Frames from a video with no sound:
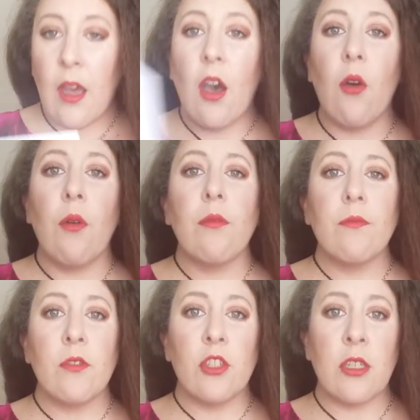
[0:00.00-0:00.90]
Oh,
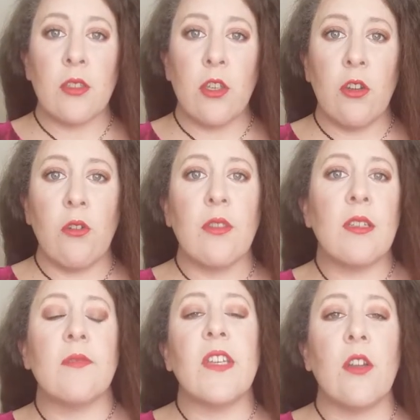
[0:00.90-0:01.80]
just so you know,
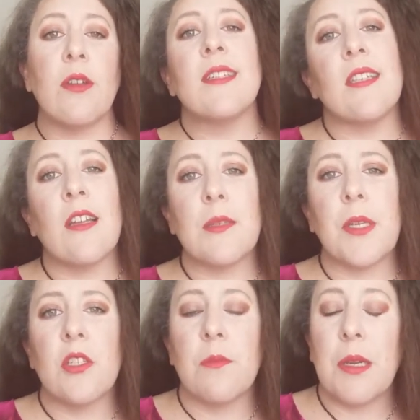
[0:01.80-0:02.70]
this video is not
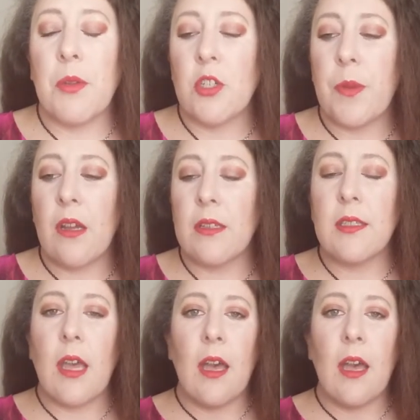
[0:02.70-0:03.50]
sponsored by Birchbox.